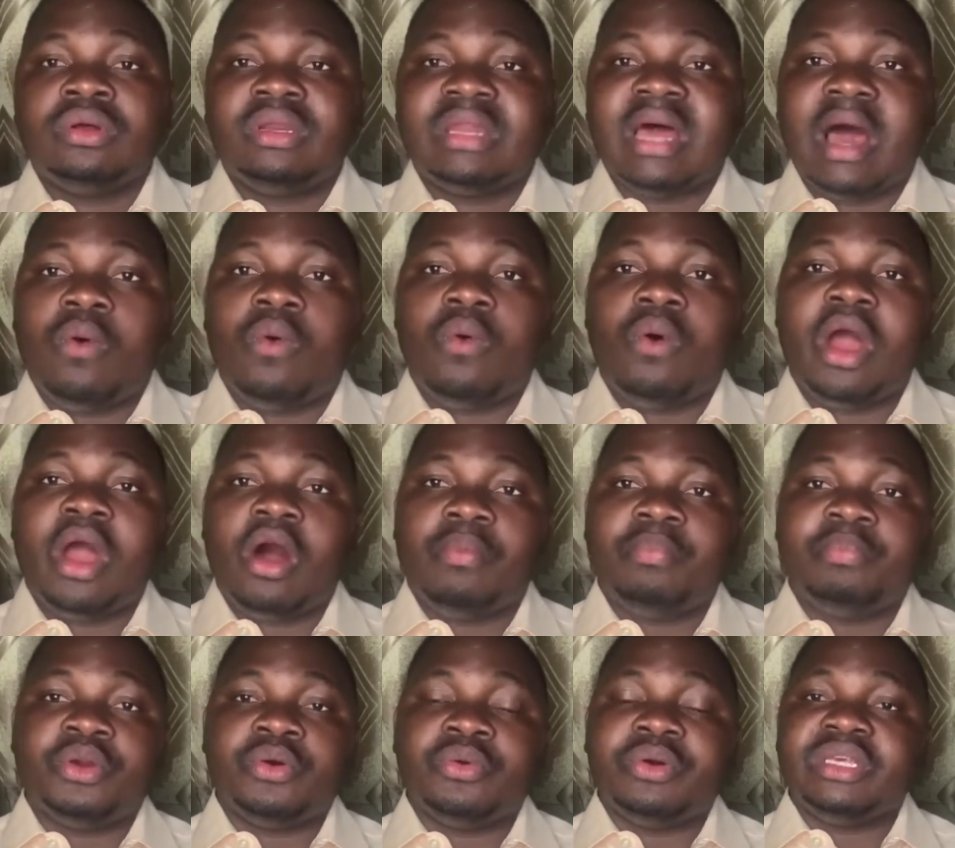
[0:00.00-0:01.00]
that will
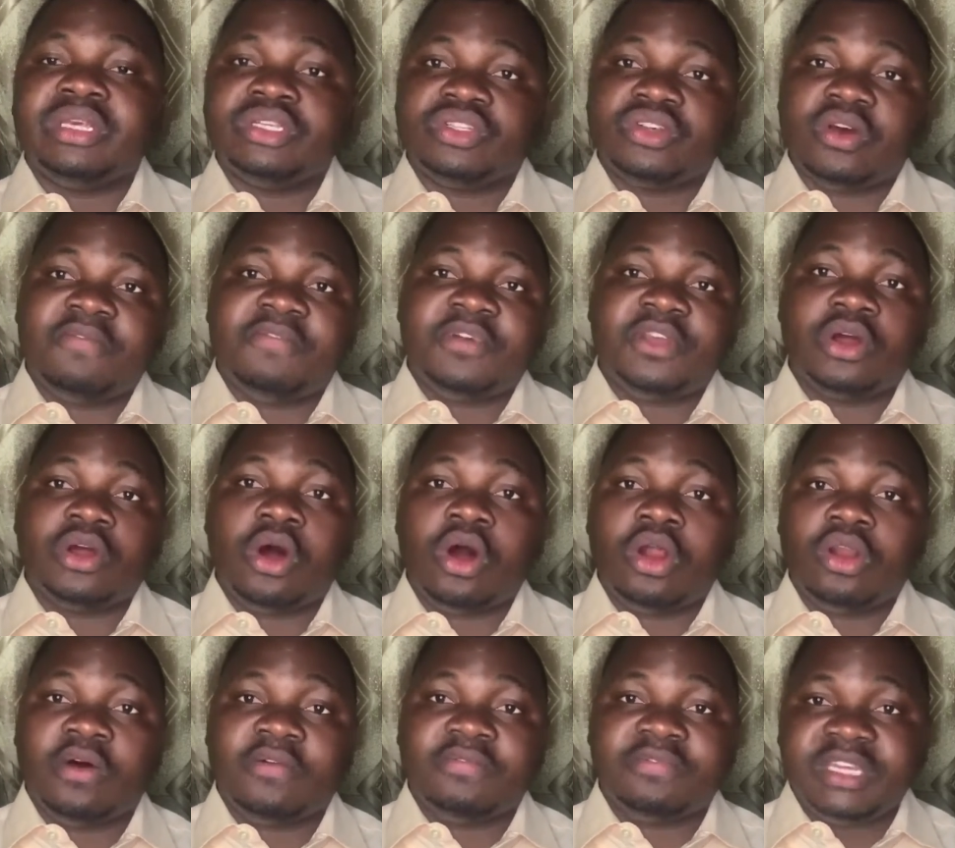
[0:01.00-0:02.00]
help you in solving
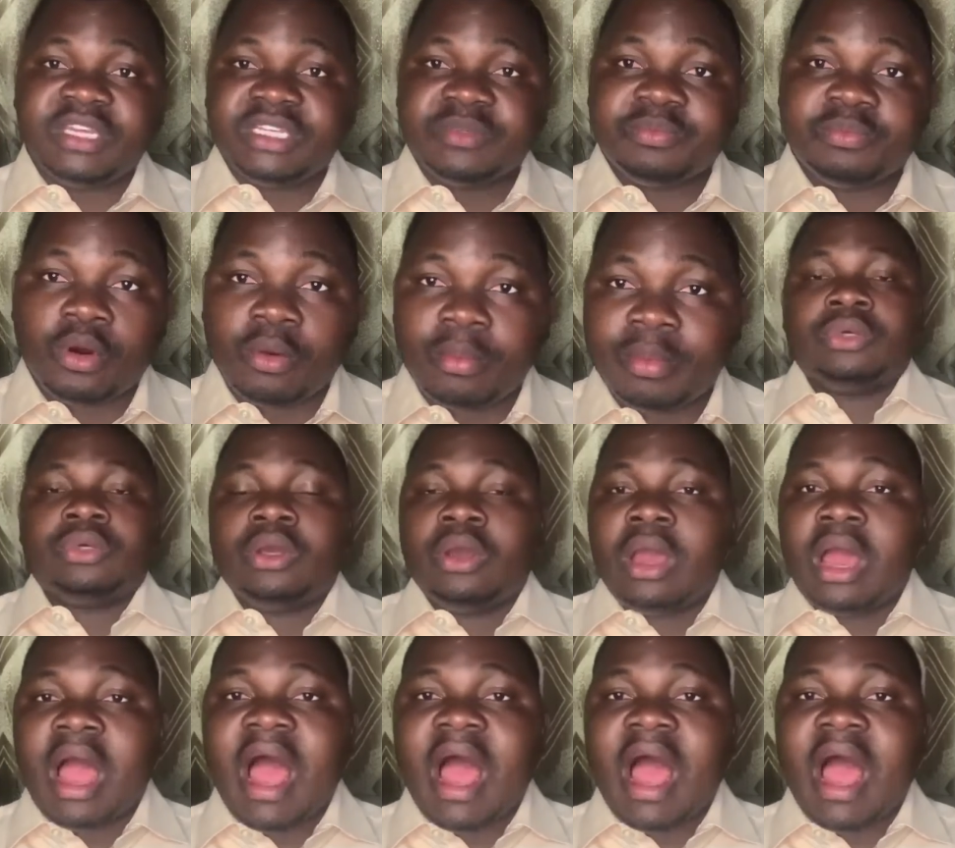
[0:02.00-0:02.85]
all of these problems.